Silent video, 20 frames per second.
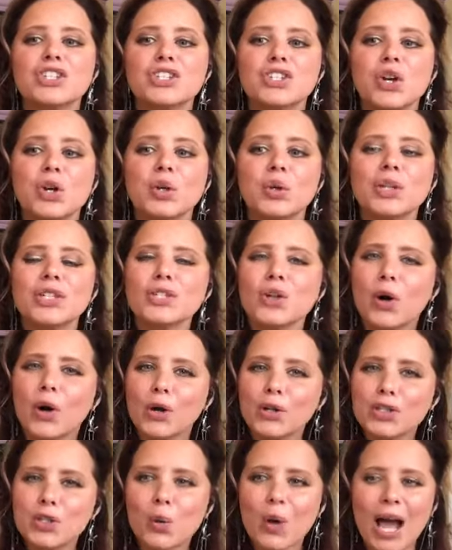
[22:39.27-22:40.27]
And so
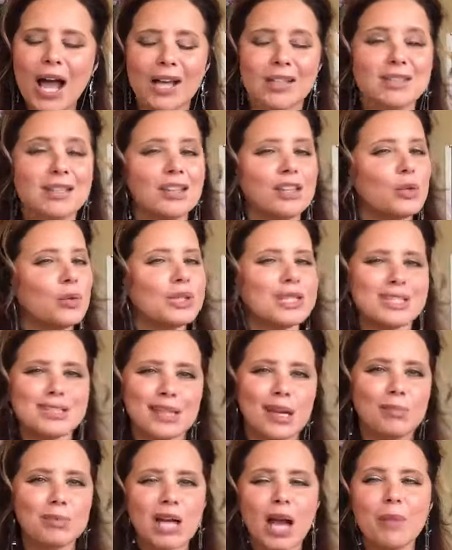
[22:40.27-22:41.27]
it's also asking
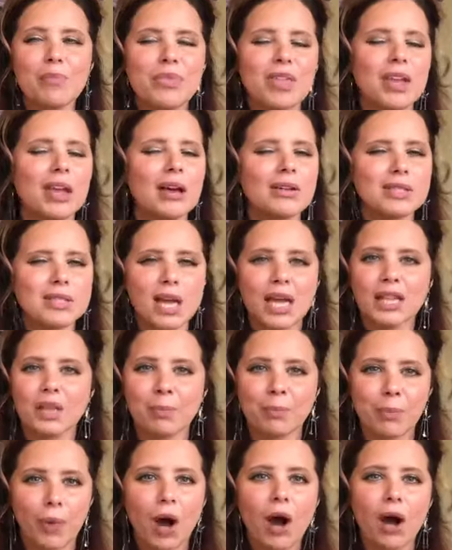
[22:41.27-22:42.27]
you at the same time, think
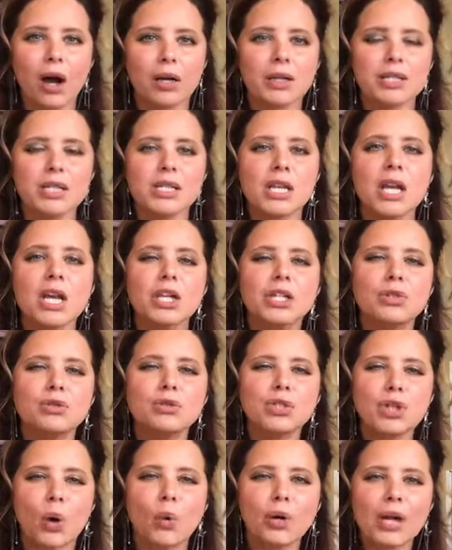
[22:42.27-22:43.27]
outside the box.
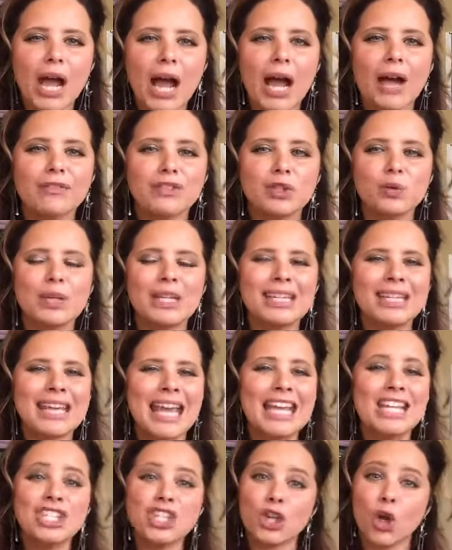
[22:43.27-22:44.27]
You don't have
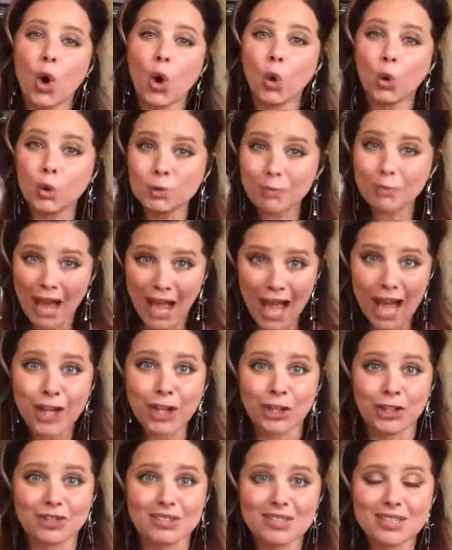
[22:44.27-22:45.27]
to engage in old
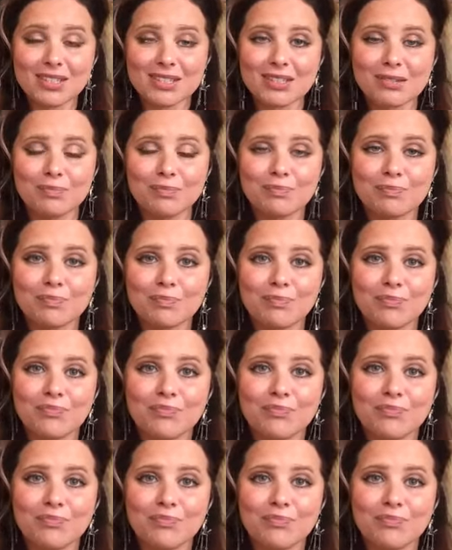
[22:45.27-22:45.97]
patterns